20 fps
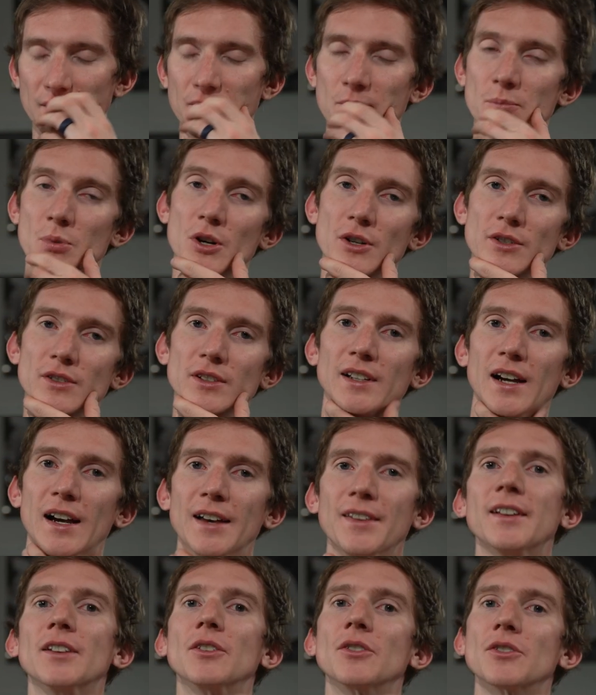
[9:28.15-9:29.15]
Personally, I
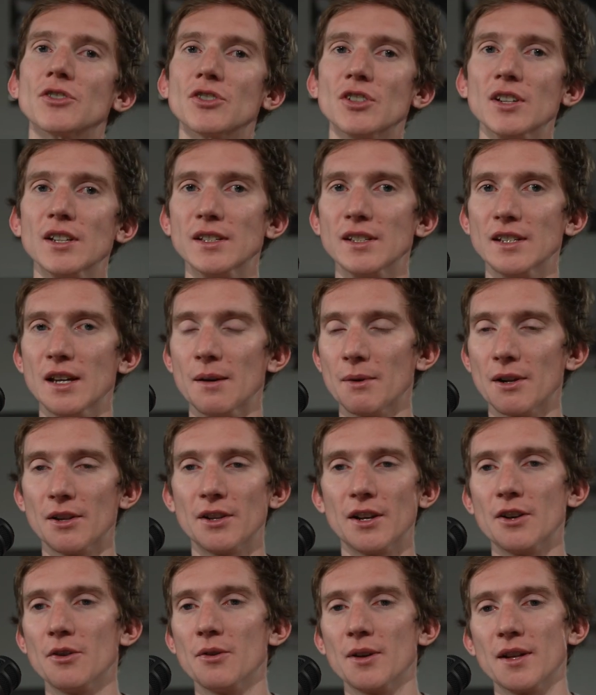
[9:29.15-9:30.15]
think it looks cheesy. I mean,
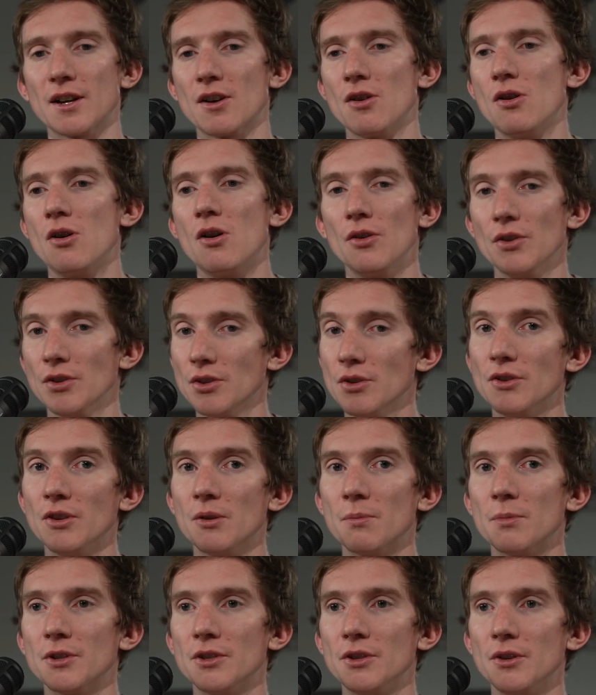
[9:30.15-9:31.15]
I know like all the
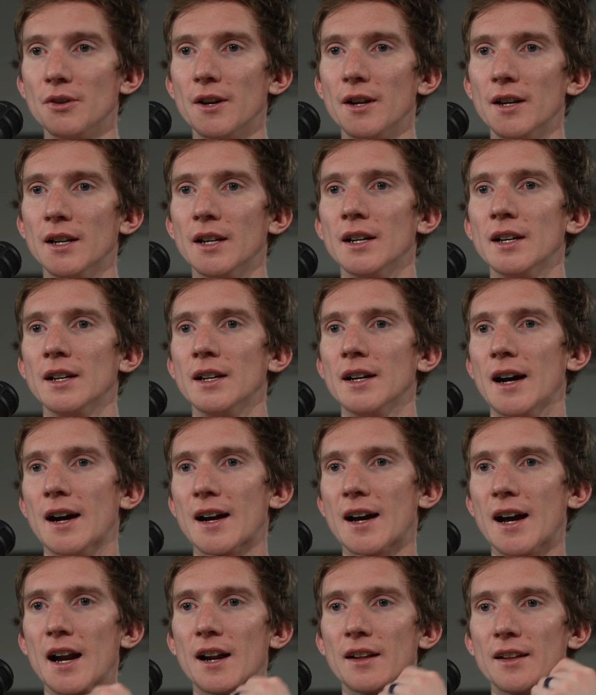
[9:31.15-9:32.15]
YouTubers do it. I
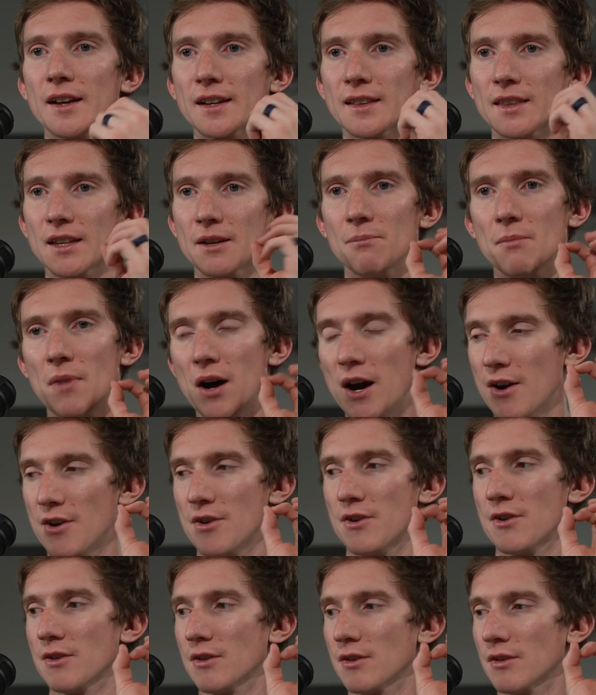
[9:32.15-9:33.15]
kind of like the
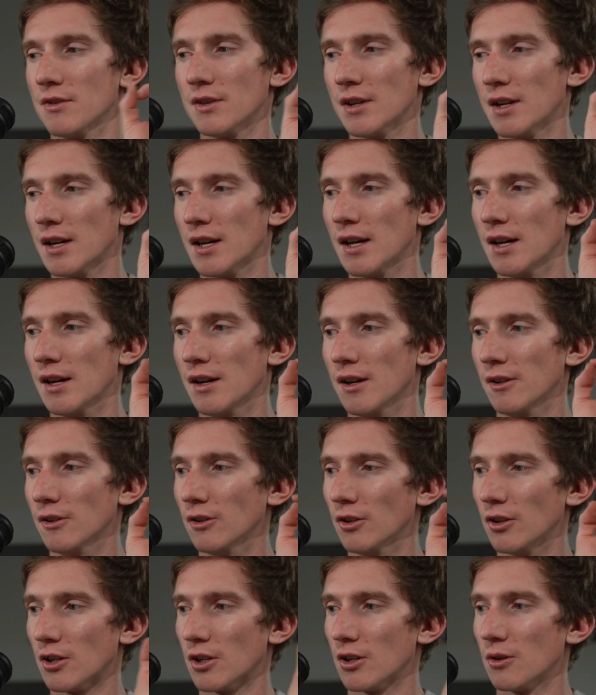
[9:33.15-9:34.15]
modern
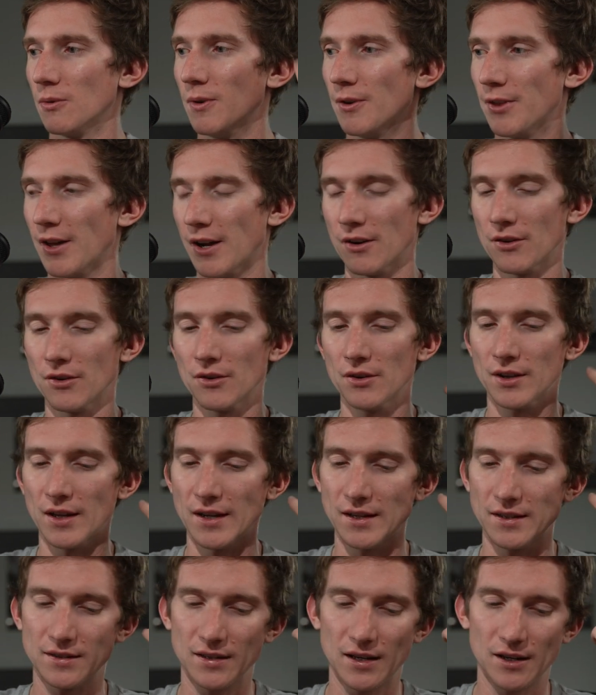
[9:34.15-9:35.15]
look without all the
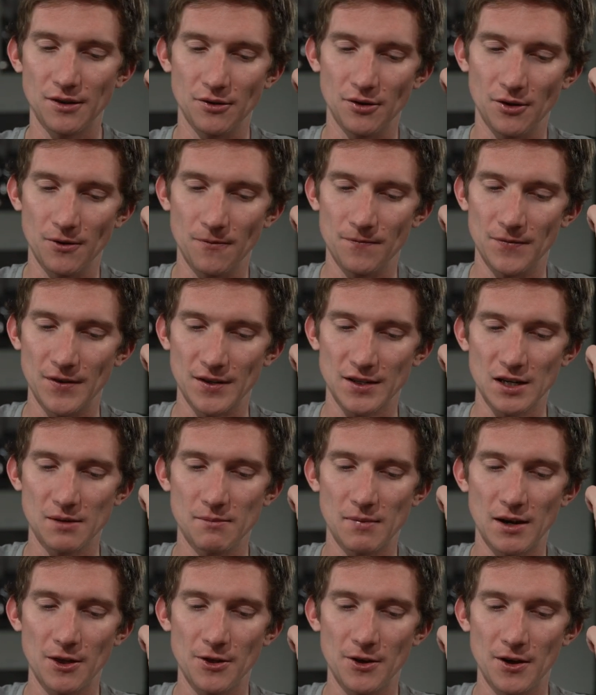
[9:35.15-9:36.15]
lights. I don't know. That's kind of
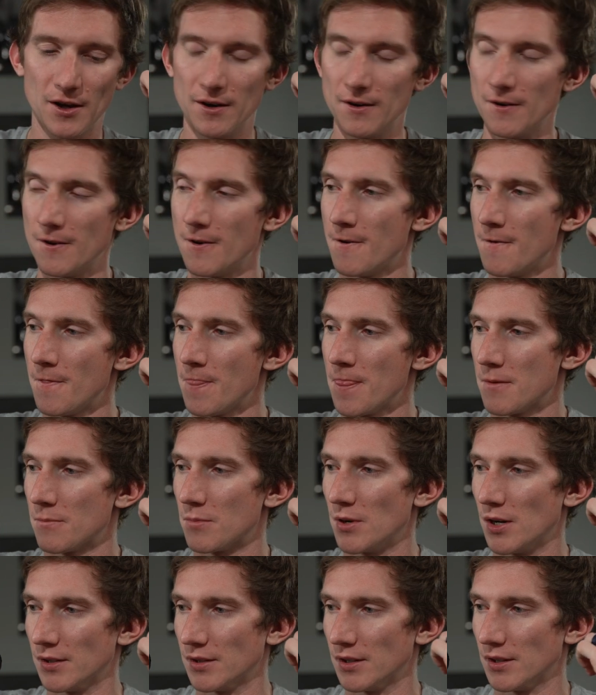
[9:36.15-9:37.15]
my thought
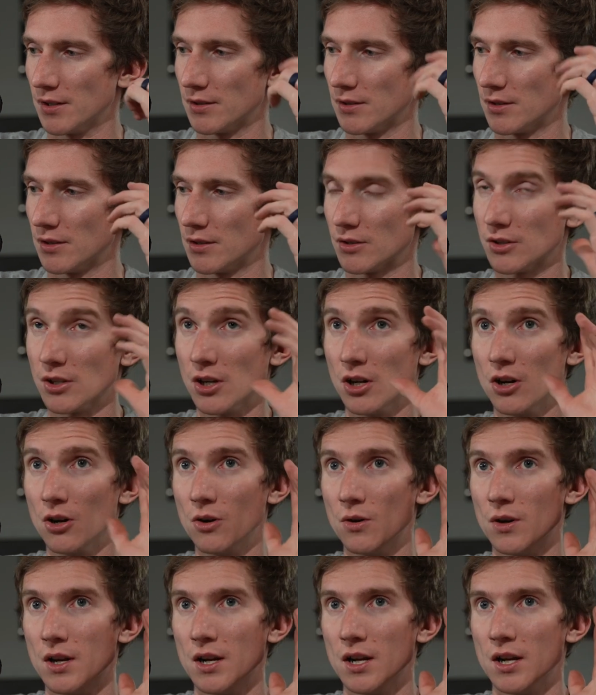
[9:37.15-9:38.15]
process.
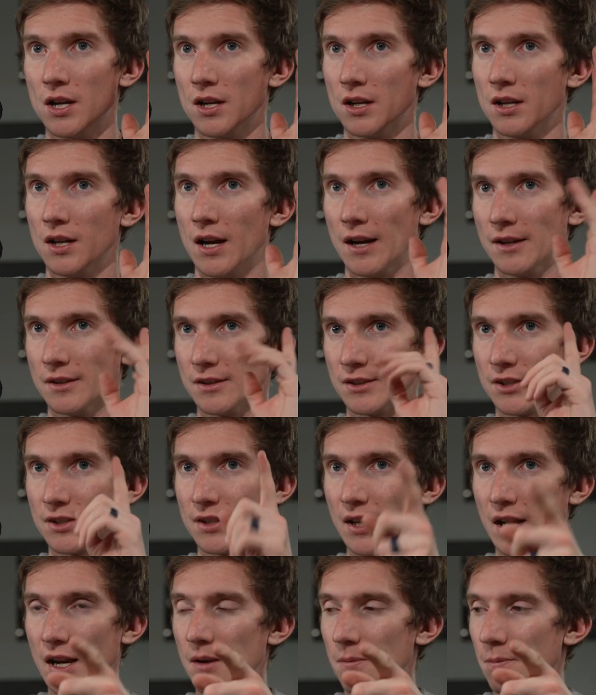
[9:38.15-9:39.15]
So I
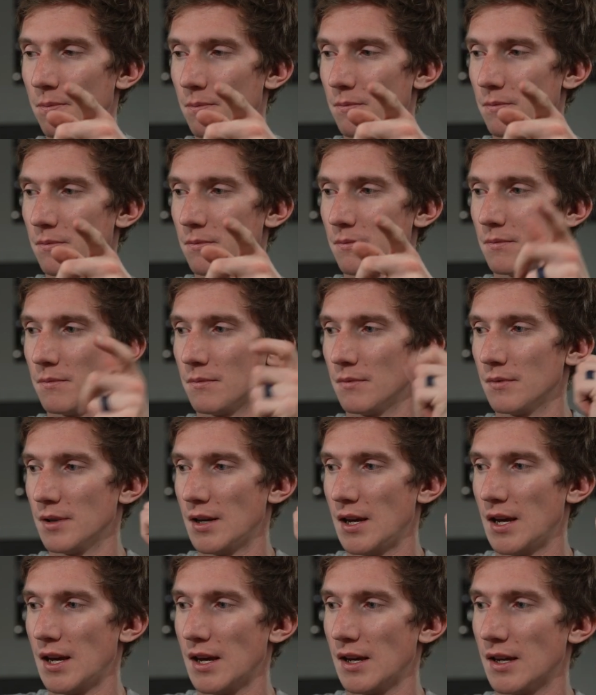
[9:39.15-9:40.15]
set up
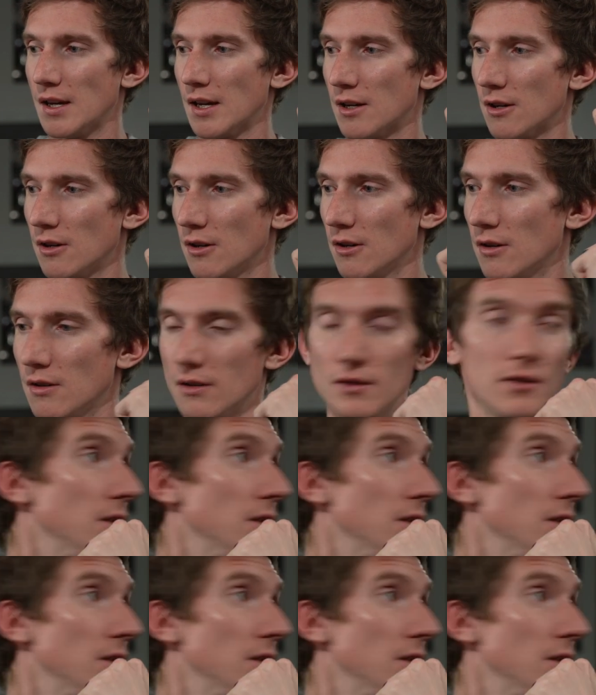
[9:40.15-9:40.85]
a kicker.